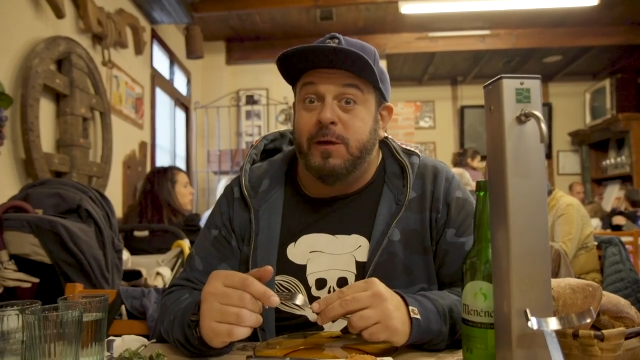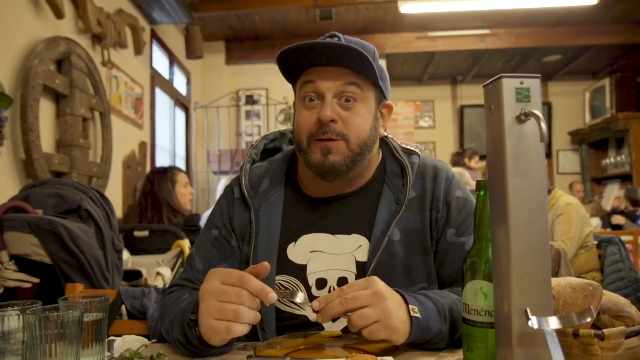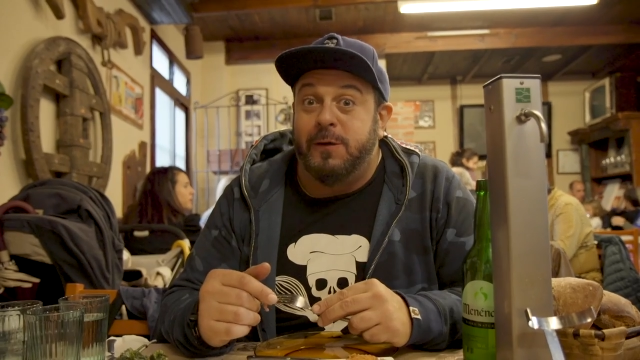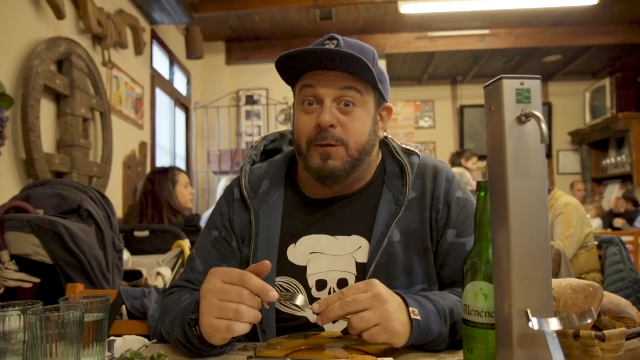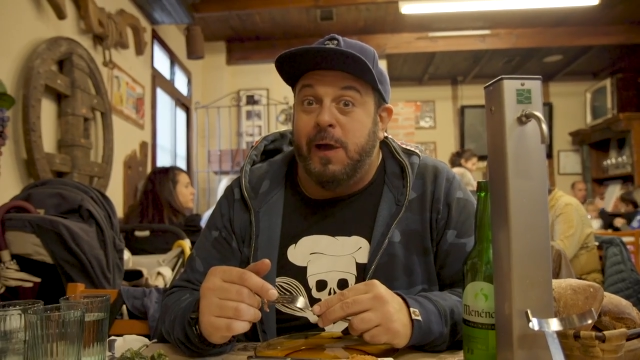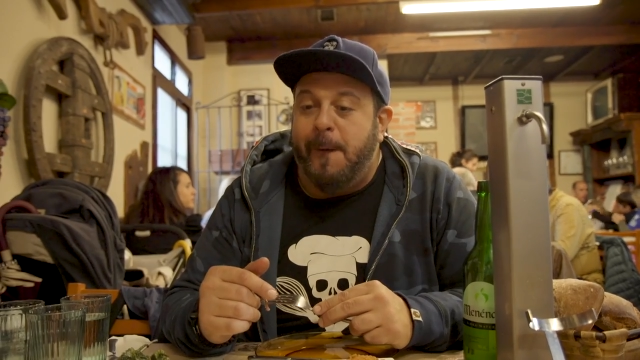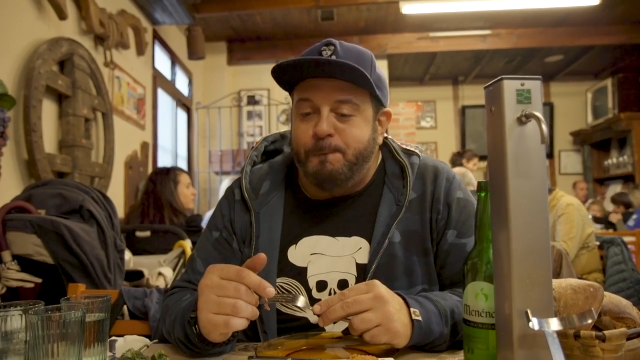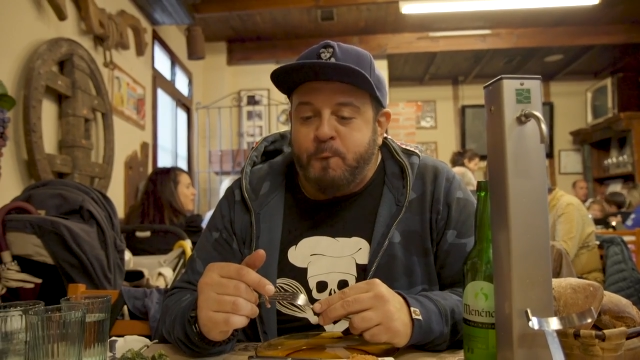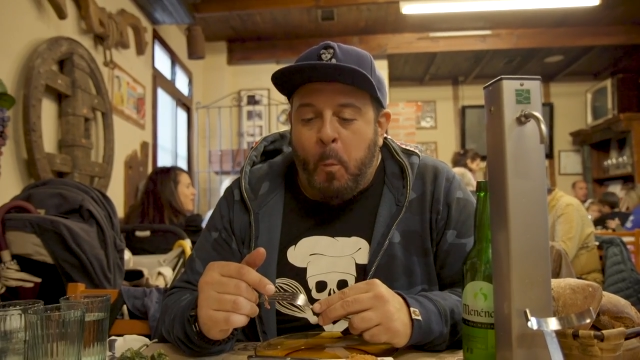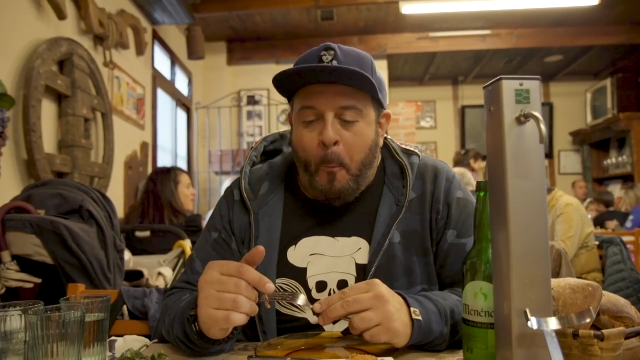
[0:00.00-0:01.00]
like it a lot.
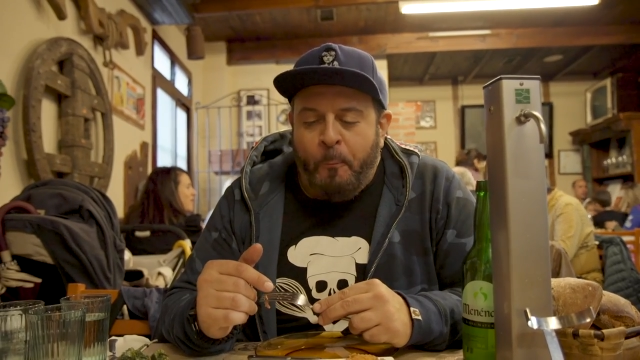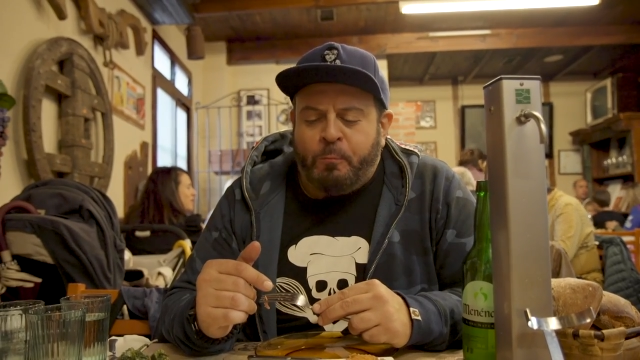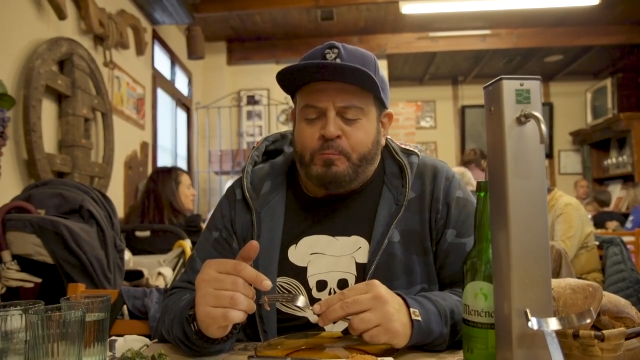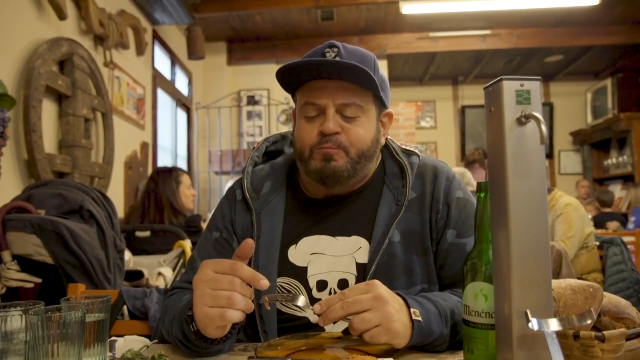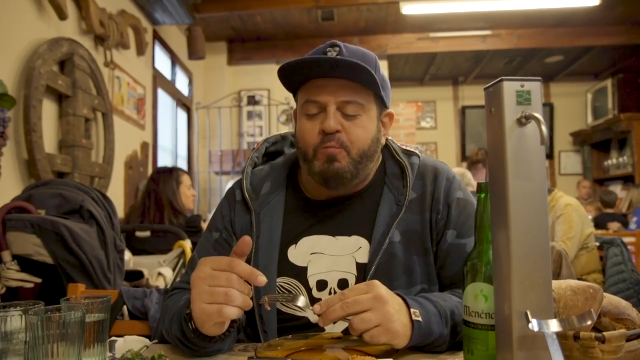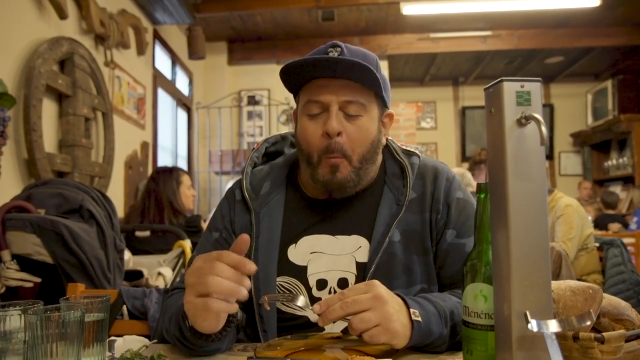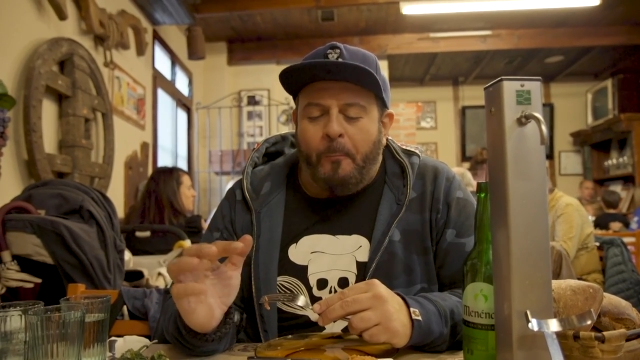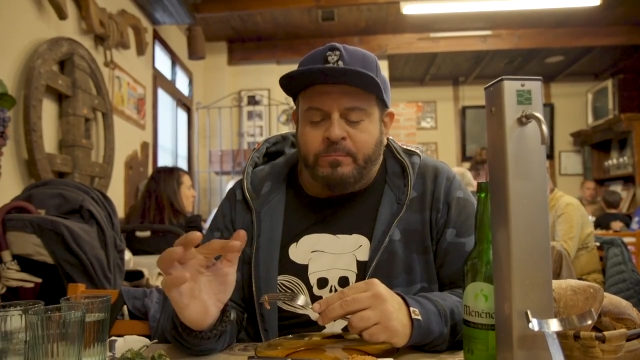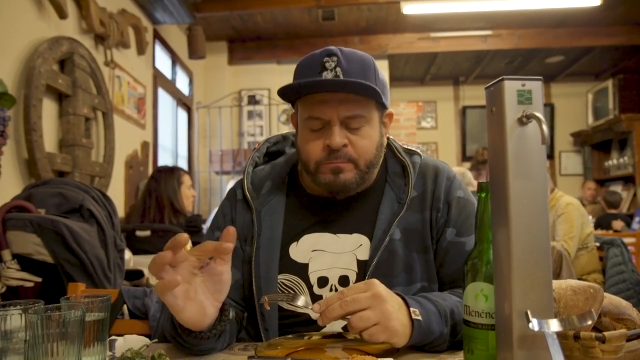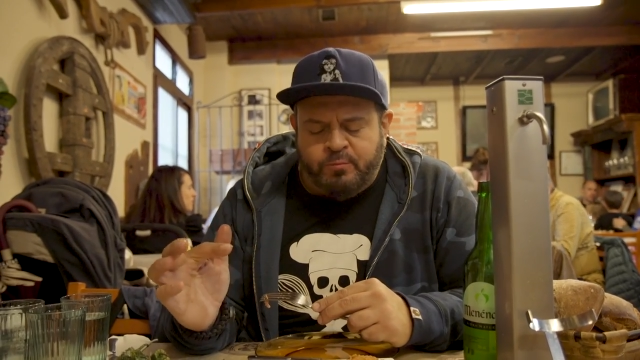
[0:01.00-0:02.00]

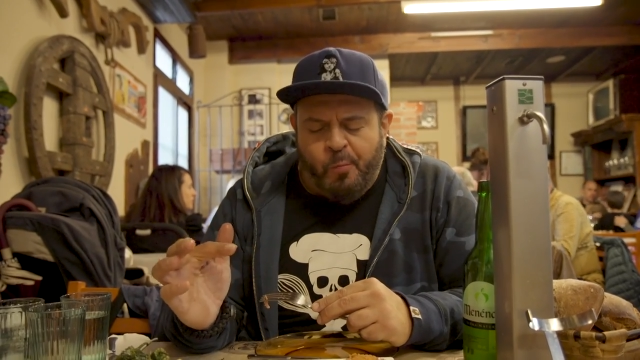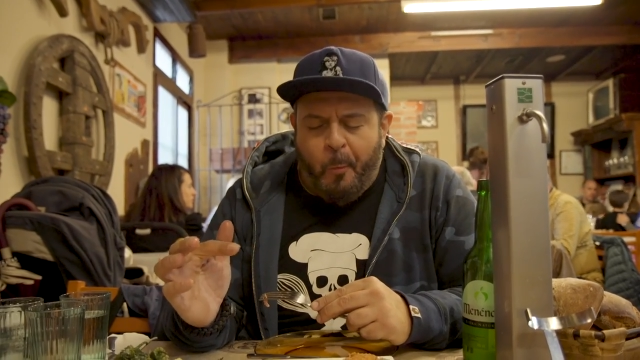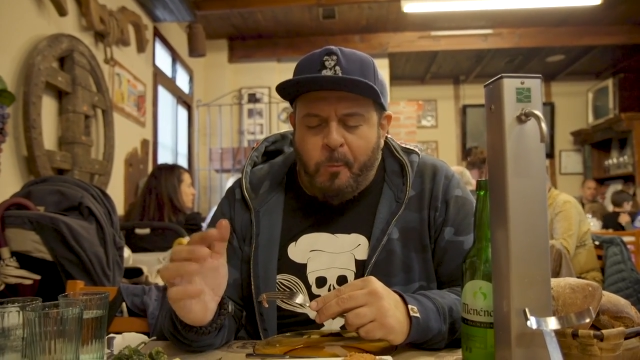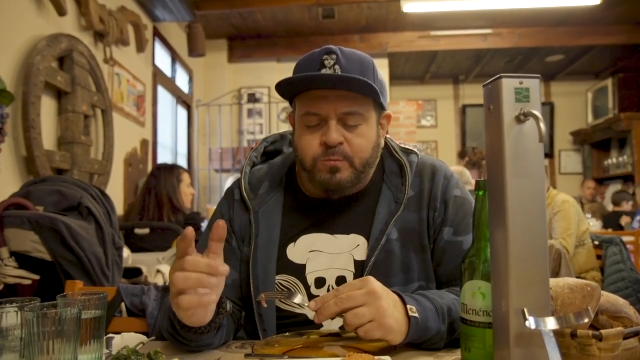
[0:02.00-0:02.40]
Mm.